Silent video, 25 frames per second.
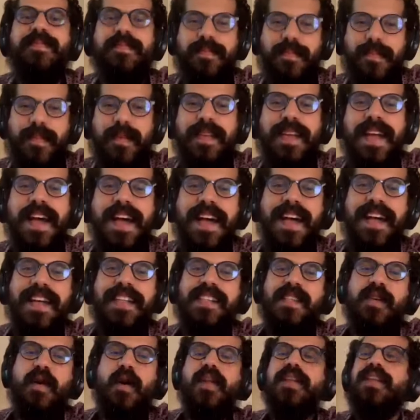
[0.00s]
Yeah,
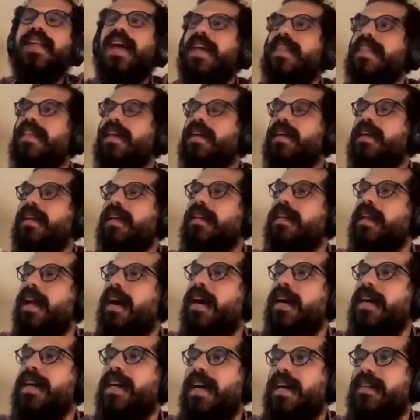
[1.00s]
it's called, I think, in
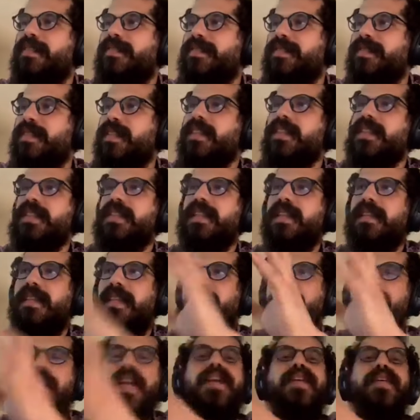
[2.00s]
archival
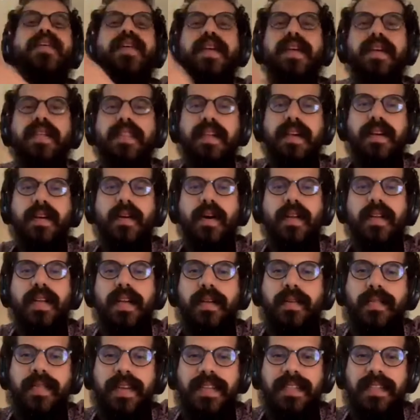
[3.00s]
theory, they call
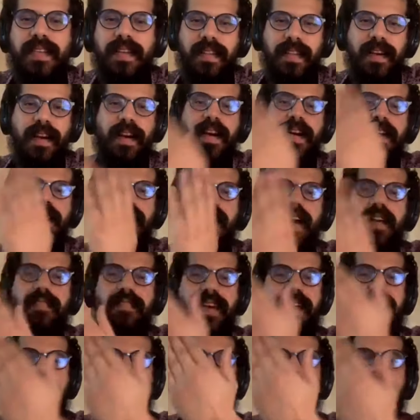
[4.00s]
it reading the archive
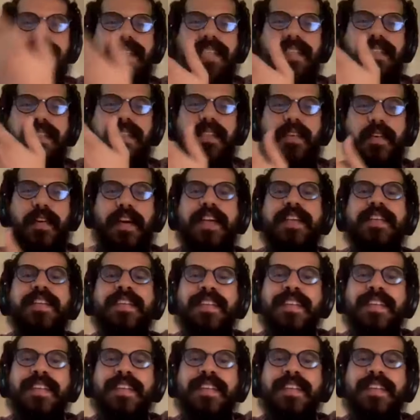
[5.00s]
against its grain.